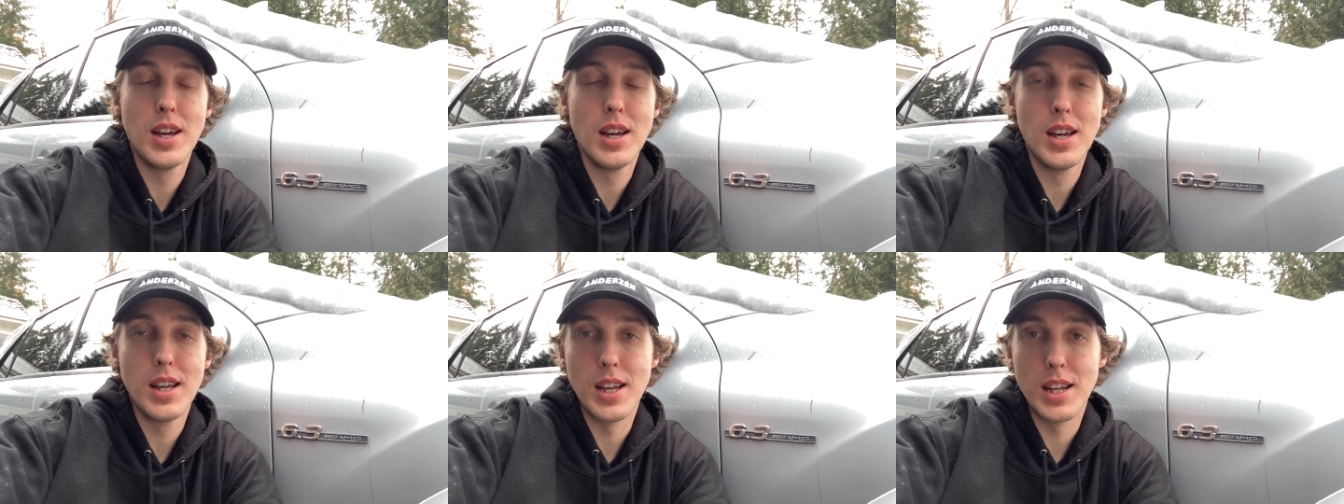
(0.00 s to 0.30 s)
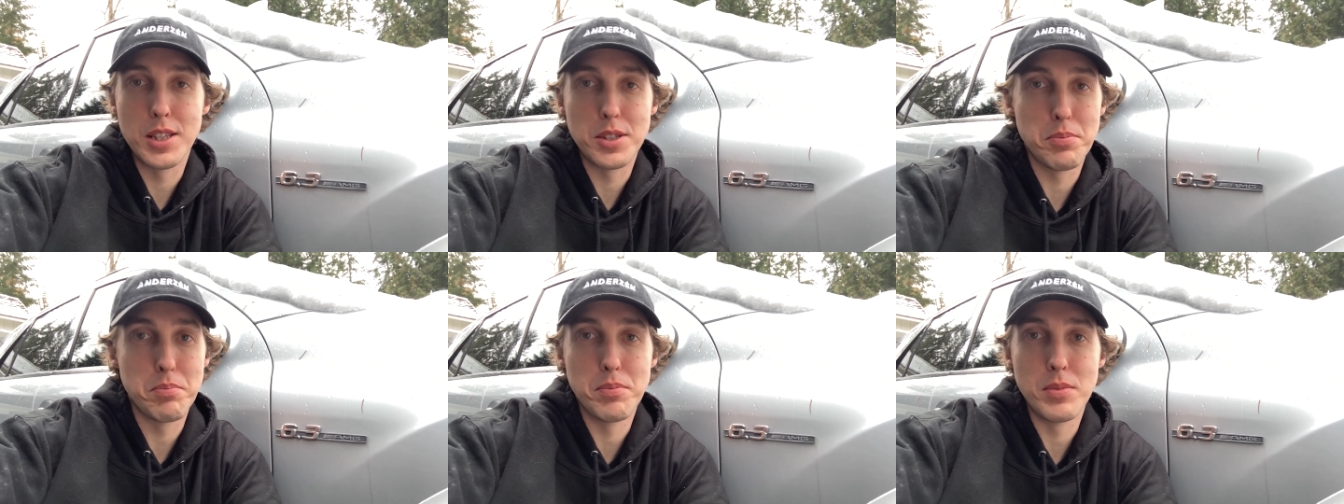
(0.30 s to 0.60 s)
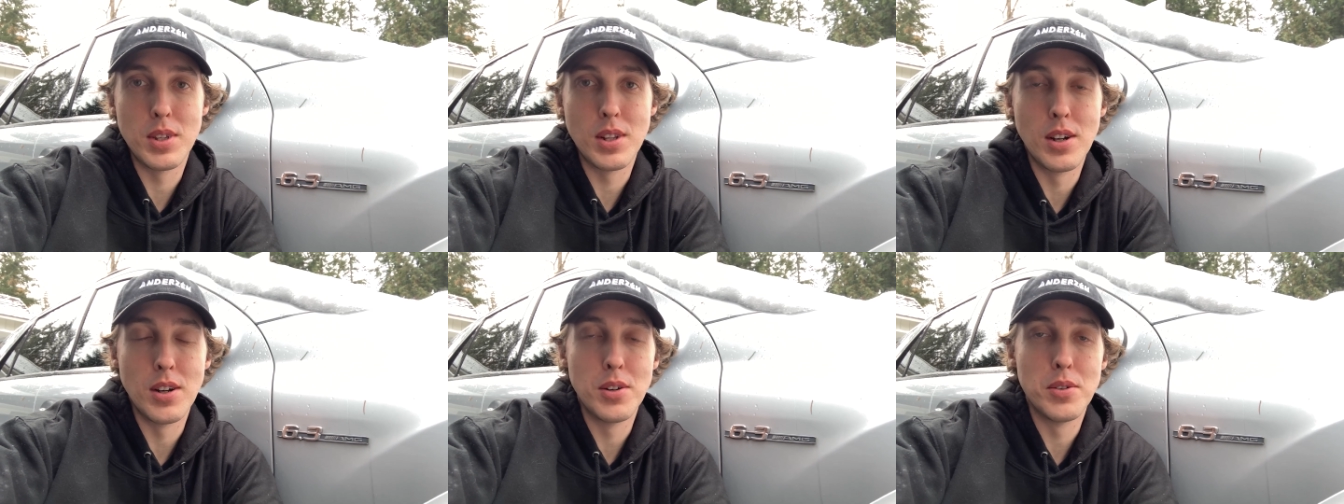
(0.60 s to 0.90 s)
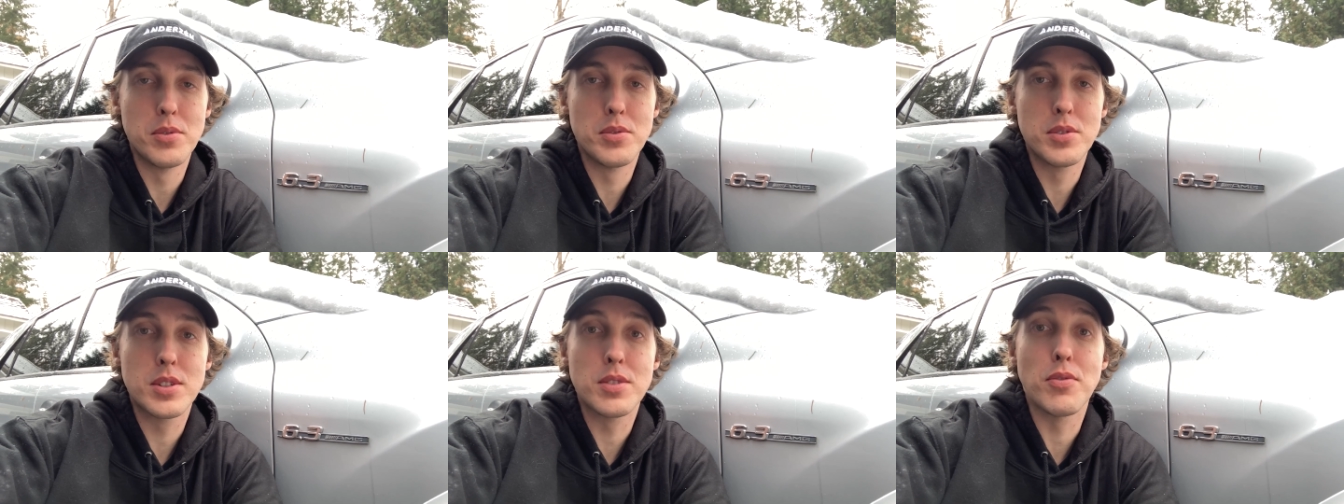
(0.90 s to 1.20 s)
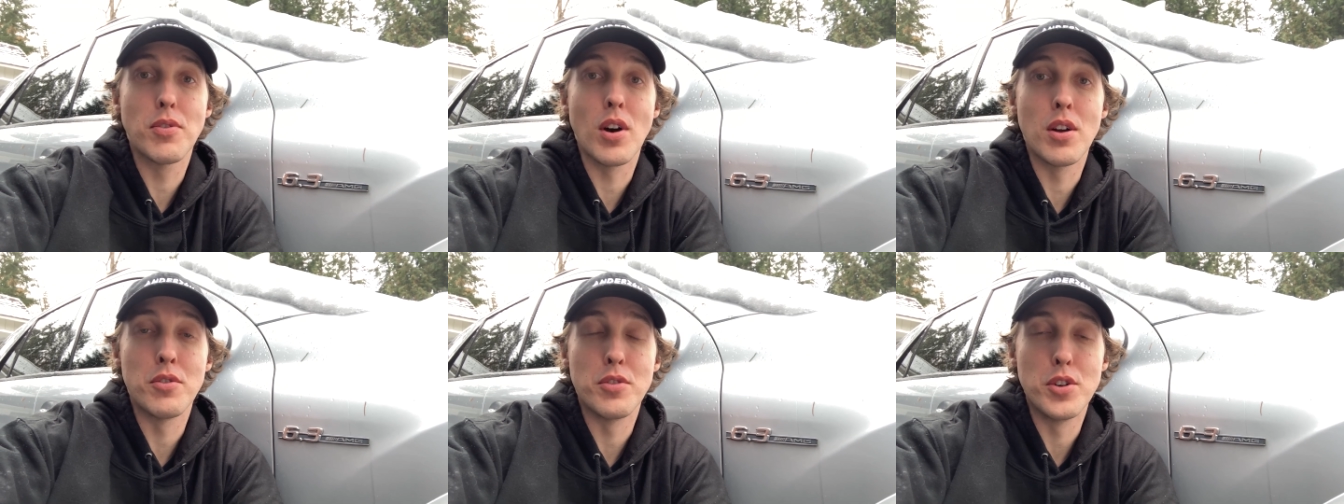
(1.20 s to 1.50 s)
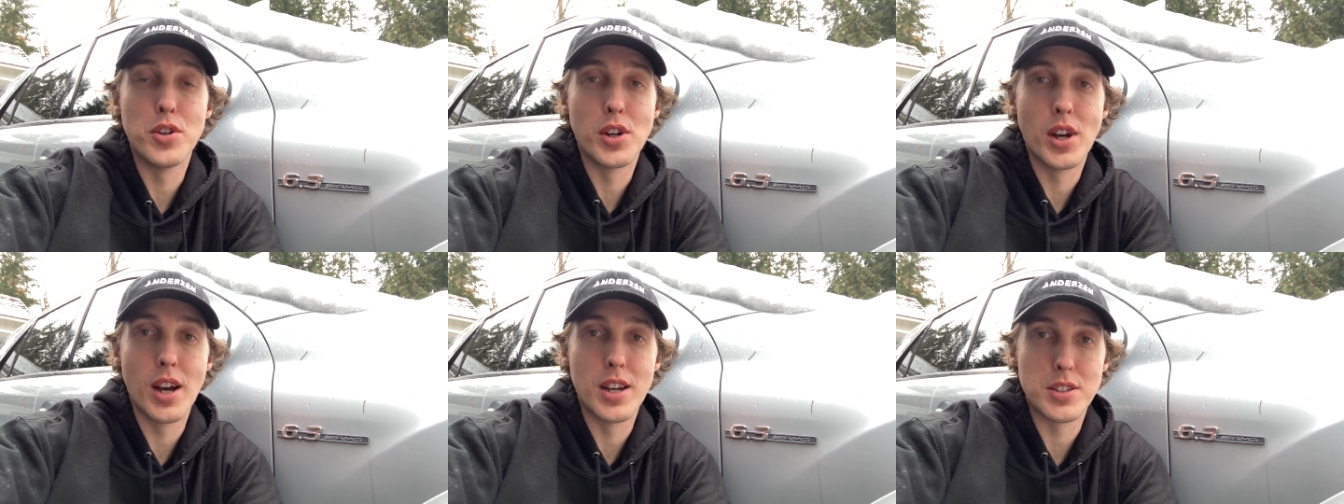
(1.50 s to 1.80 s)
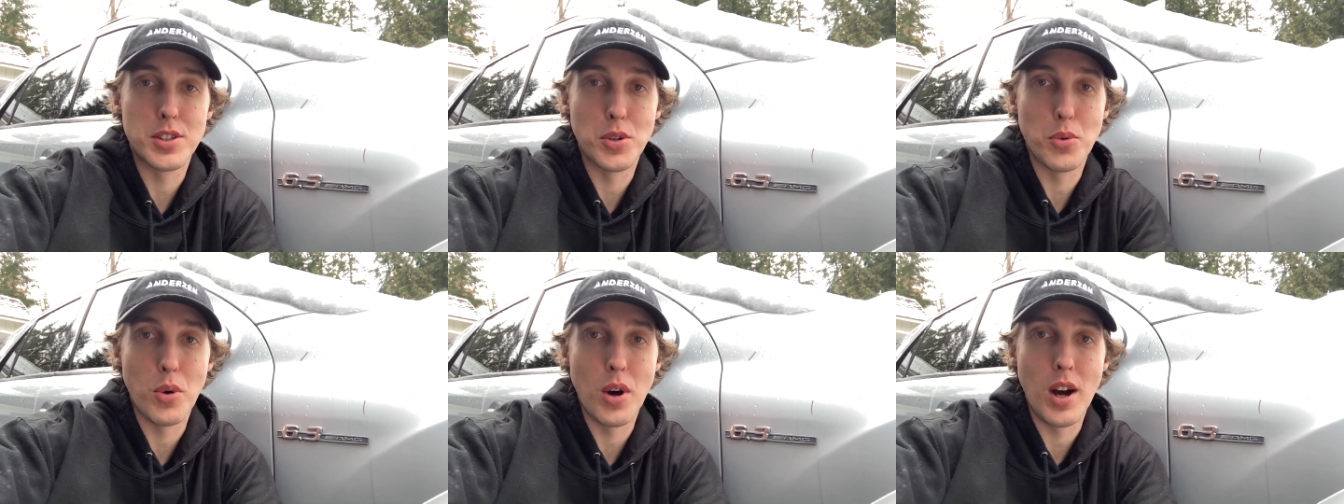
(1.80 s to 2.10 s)
that's, you know, it's fun for you guys
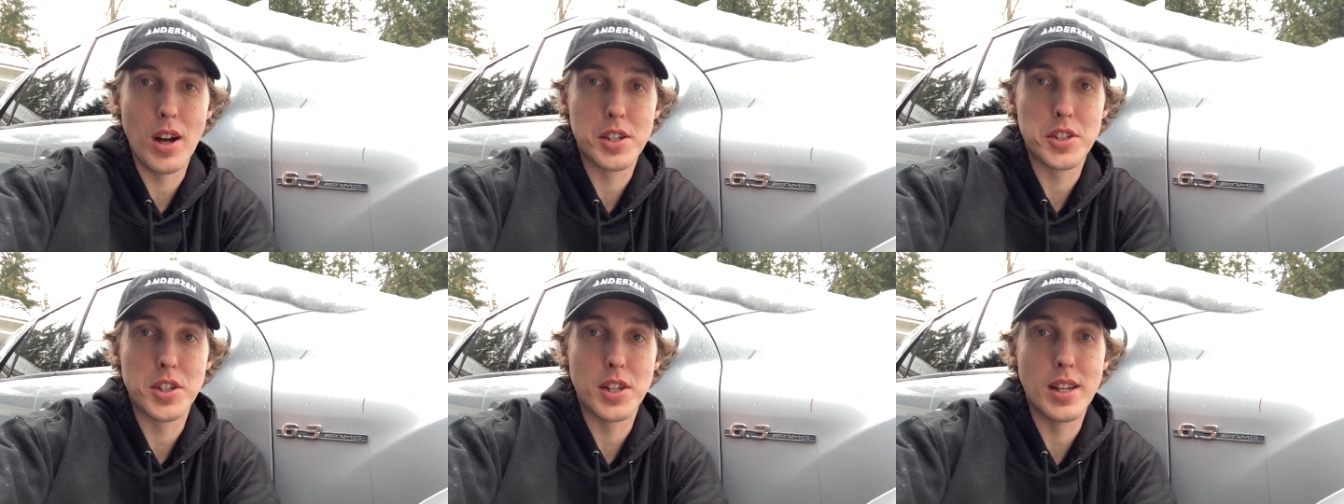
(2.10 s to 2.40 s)
to watch